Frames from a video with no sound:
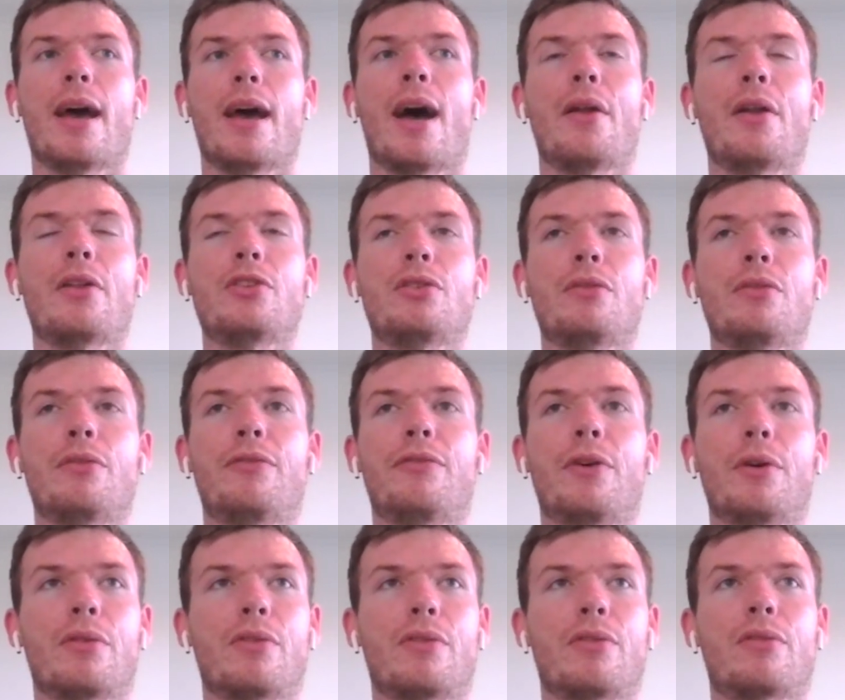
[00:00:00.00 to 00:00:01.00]
How did you
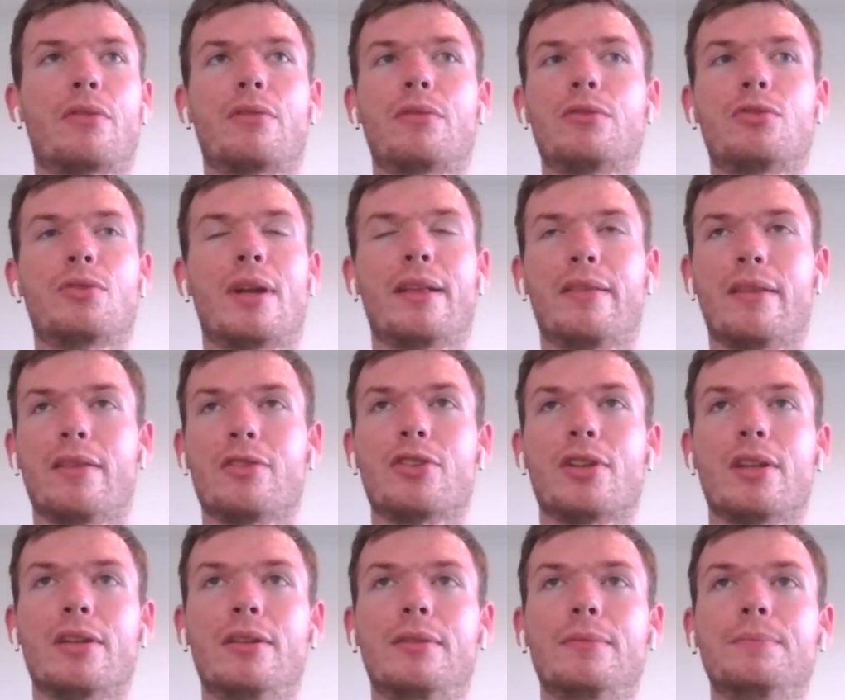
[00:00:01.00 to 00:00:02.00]
first
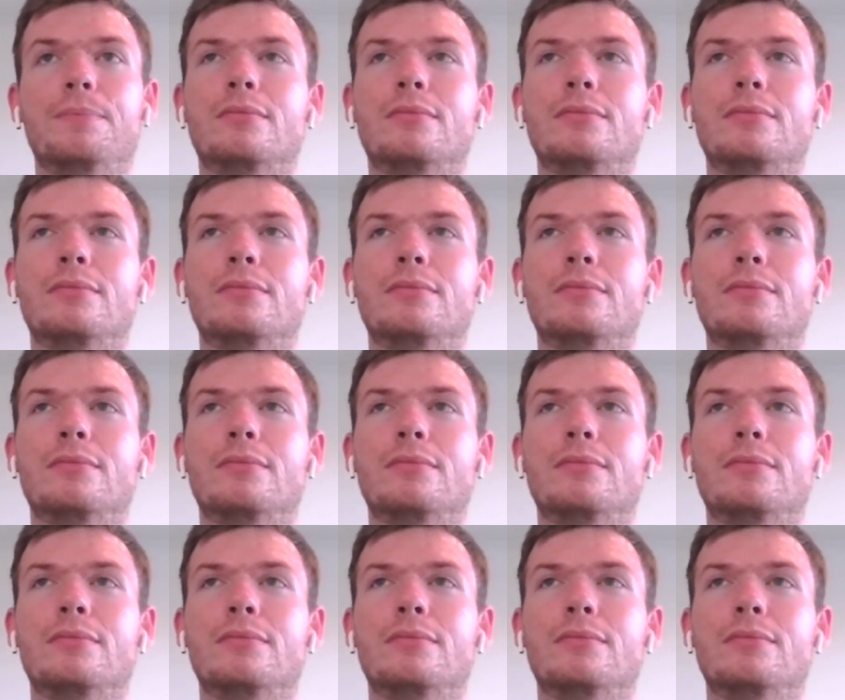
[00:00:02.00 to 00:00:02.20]
transition?